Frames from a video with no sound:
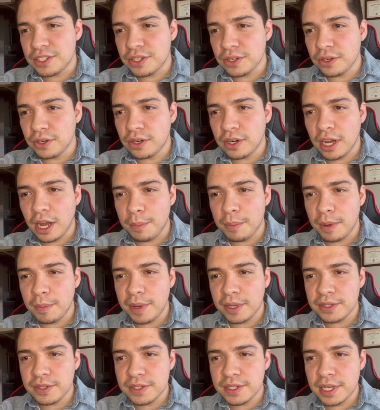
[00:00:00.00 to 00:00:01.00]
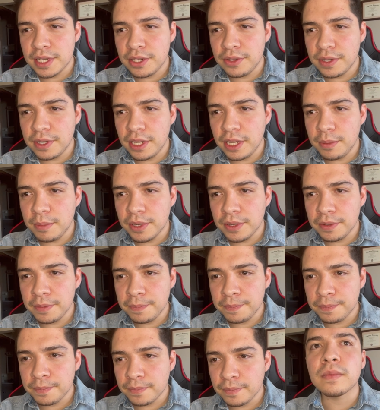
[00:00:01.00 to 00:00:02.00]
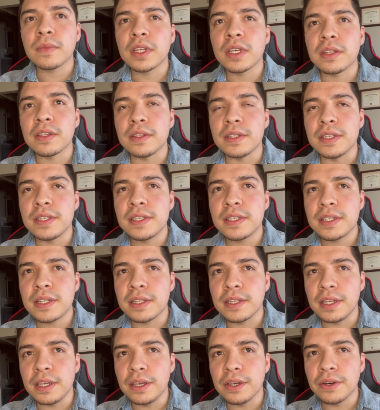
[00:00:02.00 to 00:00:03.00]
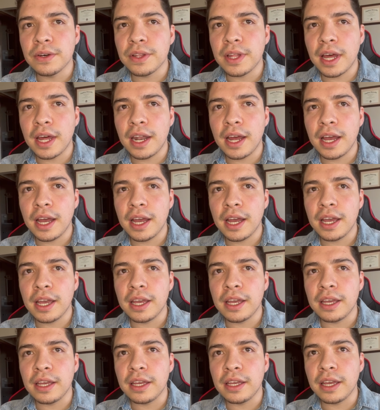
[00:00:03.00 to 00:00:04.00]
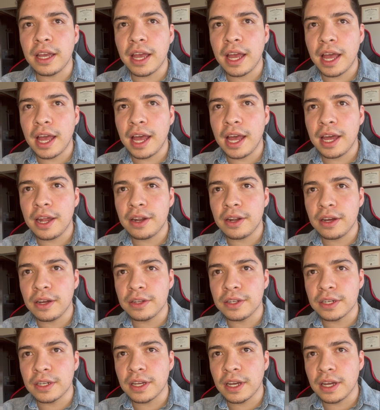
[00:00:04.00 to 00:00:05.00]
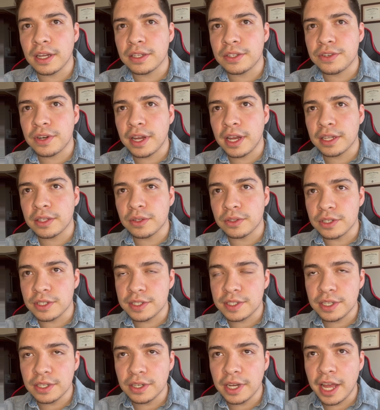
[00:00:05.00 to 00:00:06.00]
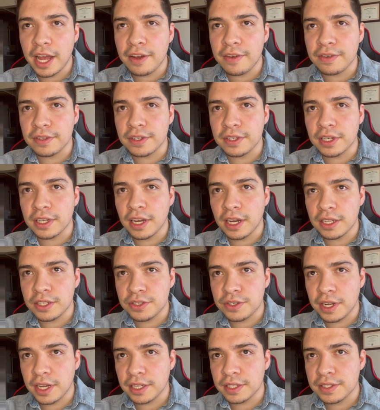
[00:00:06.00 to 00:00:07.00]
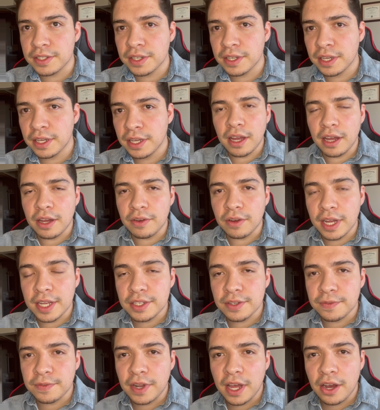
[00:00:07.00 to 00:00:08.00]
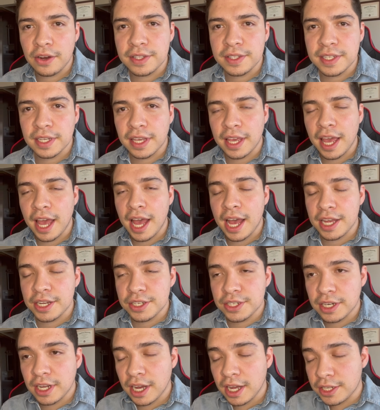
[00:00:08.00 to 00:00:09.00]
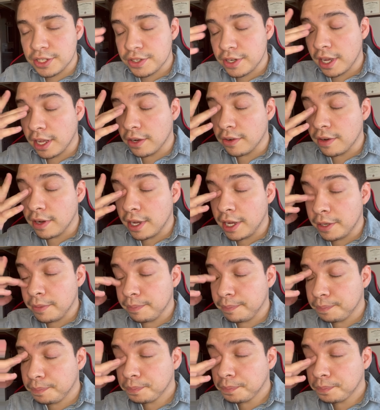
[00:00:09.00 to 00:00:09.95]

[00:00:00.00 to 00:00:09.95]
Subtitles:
So I'm about to send you an email. This is a deal that I had under contract or still have under contract. As of now, it's a cash contract, right?